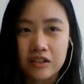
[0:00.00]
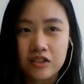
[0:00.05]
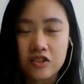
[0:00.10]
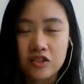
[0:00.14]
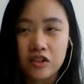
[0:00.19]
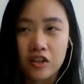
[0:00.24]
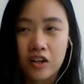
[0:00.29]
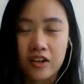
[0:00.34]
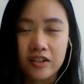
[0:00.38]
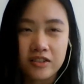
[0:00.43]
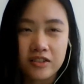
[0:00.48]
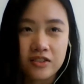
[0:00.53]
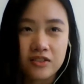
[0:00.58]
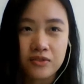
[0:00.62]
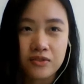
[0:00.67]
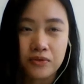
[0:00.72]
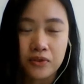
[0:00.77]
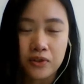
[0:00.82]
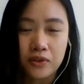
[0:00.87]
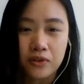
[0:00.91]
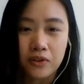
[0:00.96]

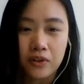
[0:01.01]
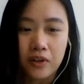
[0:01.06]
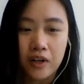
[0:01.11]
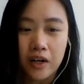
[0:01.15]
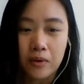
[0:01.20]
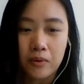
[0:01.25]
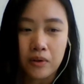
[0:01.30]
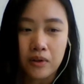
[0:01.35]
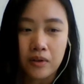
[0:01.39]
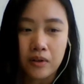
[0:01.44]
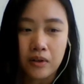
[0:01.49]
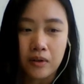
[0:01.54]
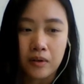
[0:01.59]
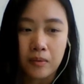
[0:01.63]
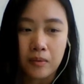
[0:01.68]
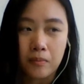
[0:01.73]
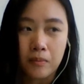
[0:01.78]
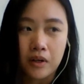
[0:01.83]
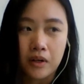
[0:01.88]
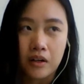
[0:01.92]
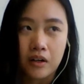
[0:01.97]
slots for
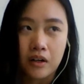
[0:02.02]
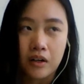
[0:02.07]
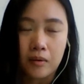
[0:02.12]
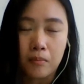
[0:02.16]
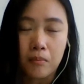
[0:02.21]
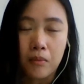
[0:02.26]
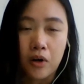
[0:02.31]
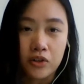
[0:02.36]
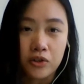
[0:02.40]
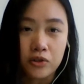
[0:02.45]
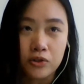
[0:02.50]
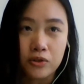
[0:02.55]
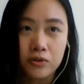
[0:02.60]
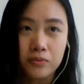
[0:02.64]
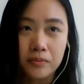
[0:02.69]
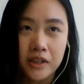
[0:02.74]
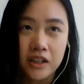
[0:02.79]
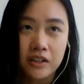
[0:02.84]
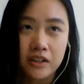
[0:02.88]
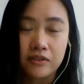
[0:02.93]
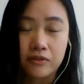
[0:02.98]
our model,
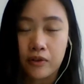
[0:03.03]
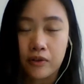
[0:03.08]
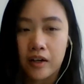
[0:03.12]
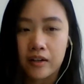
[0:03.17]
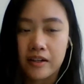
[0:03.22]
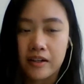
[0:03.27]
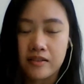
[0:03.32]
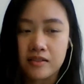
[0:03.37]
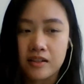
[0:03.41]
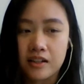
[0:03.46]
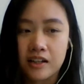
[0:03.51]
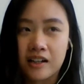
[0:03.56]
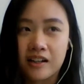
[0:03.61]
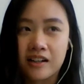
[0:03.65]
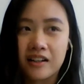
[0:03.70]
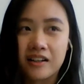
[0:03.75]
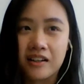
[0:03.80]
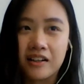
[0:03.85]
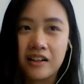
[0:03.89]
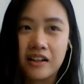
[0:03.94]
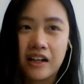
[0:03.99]
making it for our laser
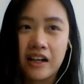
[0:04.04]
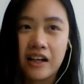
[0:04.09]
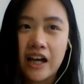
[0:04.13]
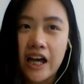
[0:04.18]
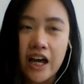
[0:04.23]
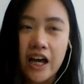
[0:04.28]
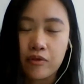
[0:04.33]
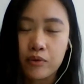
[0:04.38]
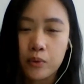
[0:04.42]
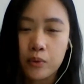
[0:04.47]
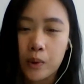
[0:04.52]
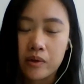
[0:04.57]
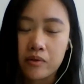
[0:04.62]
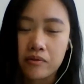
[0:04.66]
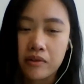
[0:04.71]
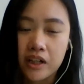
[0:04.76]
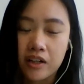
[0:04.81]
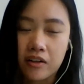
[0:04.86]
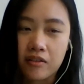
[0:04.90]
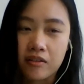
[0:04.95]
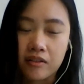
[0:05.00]
cut, everyone
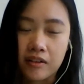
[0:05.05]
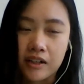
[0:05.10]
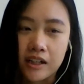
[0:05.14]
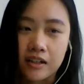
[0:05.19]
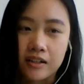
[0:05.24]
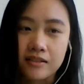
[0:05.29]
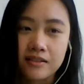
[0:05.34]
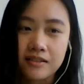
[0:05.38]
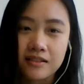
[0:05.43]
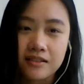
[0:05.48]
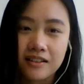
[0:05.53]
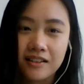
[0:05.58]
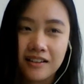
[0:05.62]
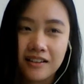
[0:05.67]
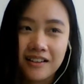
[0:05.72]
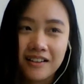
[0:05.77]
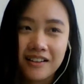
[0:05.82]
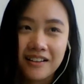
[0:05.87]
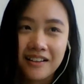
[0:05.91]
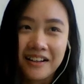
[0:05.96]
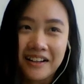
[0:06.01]
ran out of the class.
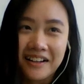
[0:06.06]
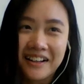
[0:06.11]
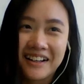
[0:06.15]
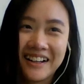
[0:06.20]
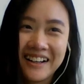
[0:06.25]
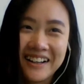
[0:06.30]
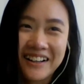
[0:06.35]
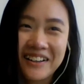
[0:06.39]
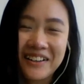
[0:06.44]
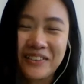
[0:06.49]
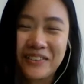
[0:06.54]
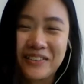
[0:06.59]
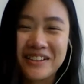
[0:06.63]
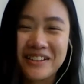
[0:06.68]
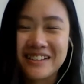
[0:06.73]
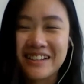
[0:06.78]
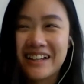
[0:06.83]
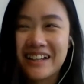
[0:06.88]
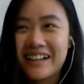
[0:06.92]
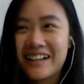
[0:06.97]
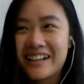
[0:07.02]

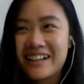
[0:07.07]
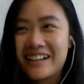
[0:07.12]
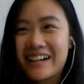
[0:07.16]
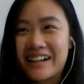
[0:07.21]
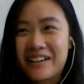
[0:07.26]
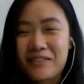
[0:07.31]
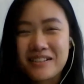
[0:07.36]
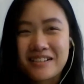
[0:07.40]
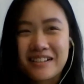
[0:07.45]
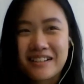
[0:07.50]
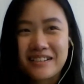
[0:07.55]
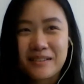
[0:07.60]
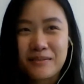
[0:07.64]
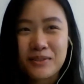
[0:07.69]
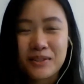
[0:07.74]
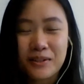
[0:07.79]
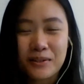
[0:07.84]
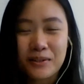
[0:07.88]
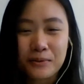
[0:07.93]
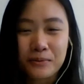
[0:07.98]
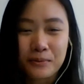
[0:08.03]
It was like some
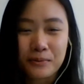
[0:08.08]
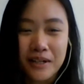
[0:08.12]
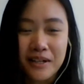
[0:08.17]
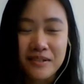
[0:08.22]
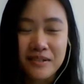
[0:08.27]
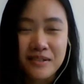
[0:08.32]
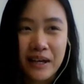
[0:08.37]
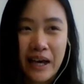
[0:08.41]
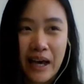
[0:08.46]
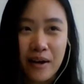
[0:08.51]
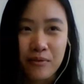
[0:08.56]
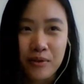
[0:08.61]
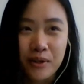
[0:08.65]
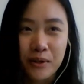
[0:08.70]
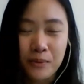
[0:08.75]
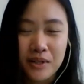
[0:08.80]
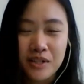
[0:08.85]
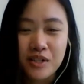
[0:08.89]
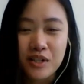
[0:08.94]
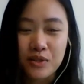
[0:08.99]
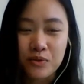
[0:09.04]
sort of race, like
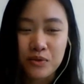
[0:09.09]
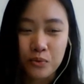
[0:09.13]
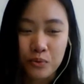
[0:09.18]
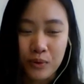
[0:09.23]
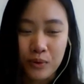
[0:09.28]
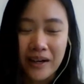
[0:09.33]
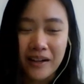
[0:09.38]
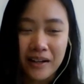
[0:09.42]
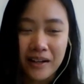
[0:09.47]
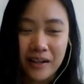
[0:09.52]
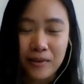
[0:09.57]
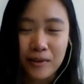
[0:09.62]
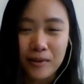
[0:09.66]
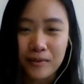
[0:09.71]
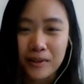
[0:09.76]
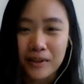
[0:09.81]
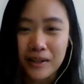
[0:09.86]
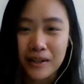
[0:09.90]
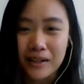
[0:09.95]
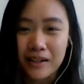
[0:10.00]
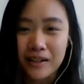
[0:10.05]
everyone just ran out of
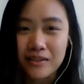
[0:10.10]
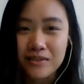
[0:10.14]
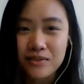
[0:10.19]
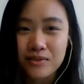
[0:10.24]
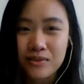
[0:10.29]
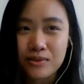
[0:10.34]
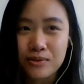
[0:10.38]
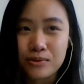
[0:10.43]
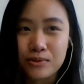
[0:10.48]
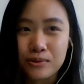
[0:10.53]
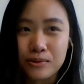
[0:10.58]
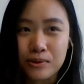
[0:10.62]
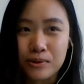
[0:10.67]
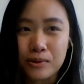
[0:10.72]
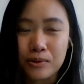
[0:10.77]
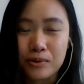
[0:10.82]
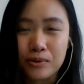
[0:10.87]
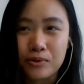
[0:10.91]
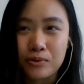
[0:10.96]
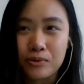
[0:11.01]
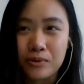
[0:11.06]
the class to
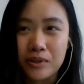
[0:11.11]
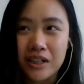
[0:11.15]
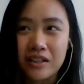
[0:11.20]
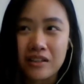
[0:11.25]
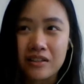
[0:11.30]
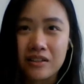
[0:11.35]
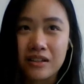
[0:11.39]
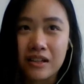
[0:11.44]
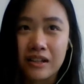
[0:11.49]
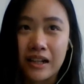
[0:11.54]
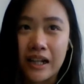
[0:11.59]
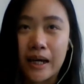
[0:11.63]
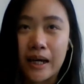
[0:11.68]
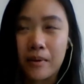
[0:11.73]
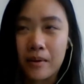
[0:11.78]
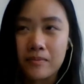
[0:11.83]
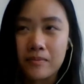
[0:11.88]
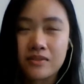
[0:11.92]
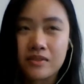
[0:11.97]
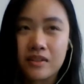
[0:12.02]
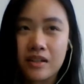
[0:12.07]
go to either the lab
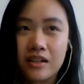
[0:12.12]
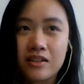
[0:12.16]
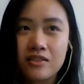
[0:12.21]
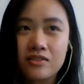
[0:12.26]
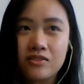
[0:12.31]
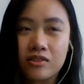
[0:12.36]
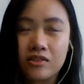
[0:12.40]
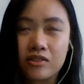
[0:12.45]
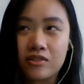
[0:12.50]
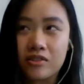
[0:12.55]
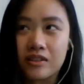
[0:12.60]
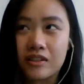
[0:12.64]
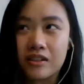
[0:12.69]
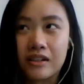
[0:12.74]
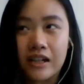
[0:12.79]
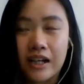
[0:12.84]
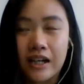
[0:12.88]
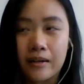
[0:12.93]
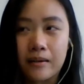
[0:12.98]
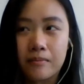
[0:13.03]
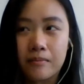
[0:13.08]
upstairs or the
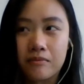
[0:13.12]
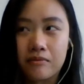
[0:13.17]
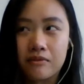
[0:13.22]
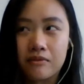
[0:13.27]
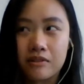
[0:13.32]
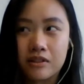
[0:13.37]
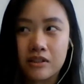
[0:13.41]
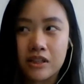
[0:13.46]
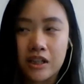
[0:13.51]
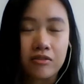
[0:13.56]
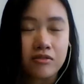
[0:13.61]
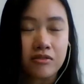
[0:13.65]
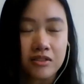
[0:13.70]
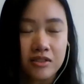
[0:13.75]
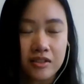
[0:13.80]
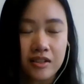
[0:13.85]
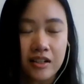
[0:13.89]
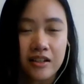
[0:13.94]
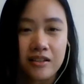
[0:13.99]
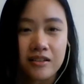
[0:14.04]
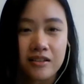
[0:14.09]
lab
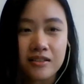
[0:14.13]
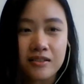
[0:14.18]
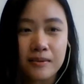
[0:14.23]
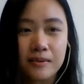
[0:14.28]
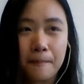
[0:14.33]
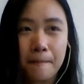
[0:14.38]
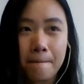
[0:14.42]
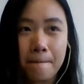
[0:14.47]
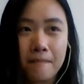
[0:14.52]
downstairs